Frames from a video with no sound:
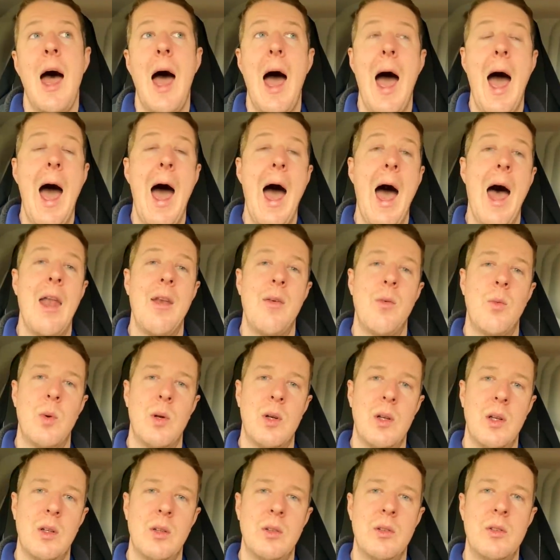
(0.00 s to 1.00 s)
and
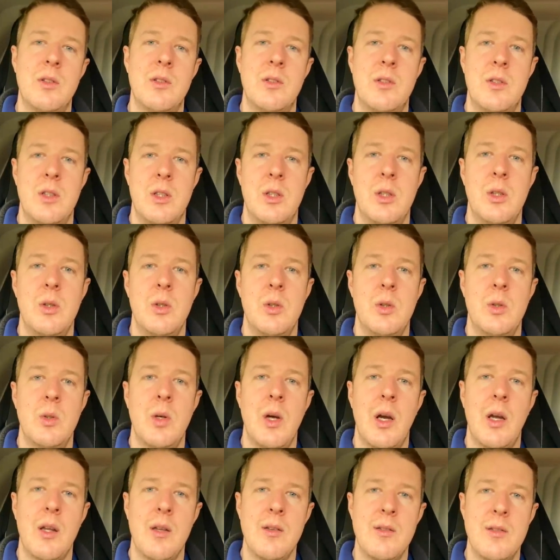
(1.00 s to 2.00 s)
we'll do
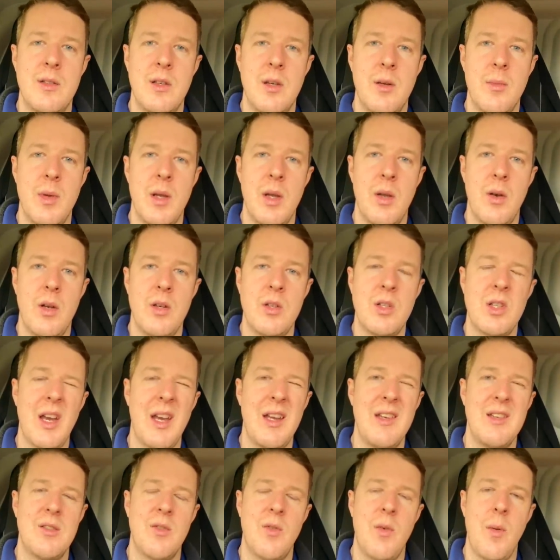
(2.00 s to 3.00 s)
a consumer unit
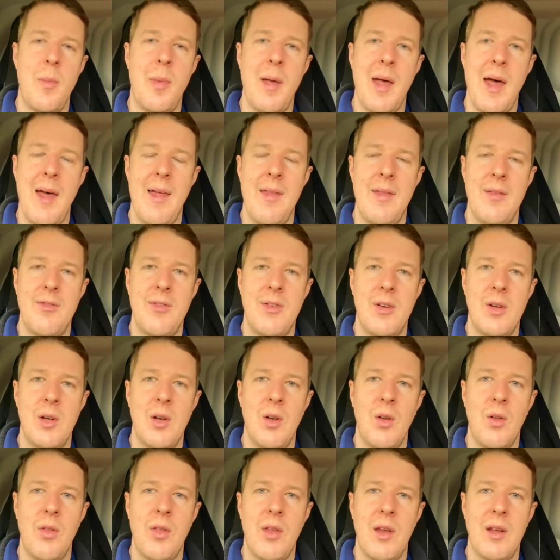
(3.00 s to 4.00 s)
change and repair the few
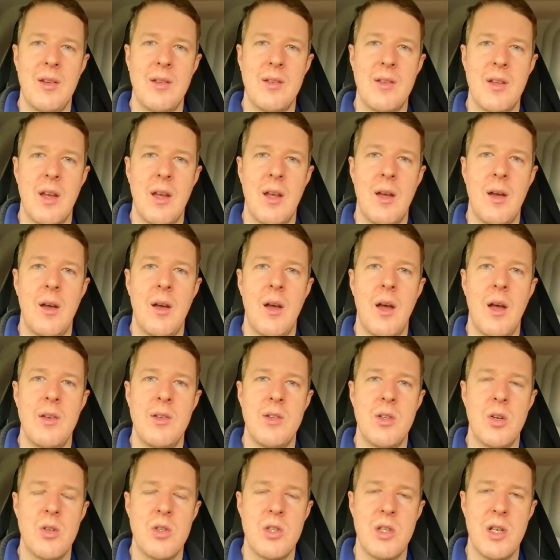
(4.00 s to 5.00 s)
little things that are, are
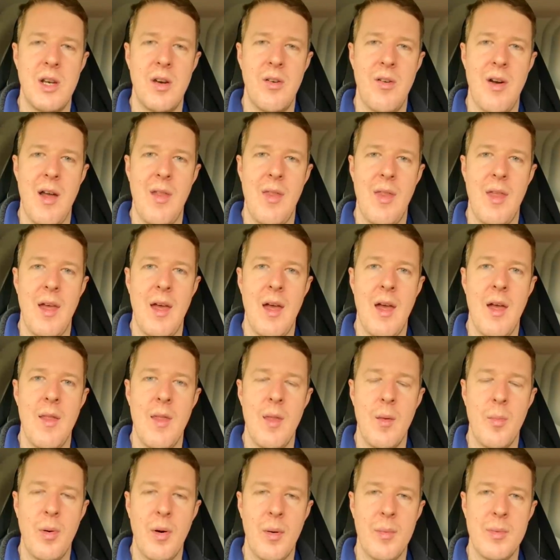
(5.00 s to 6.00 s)
dodgy around the,
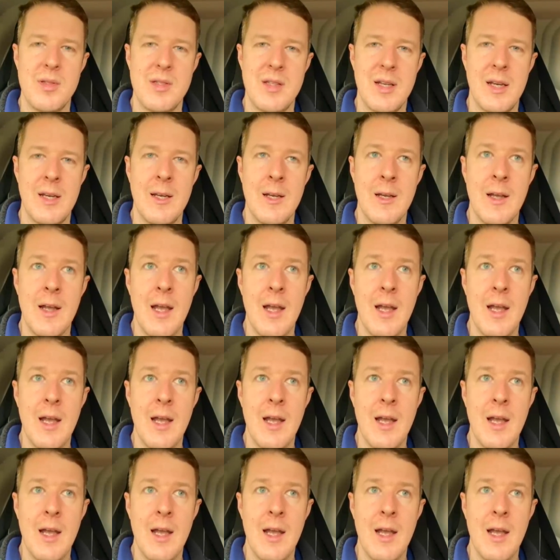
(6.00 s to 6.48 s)
the property.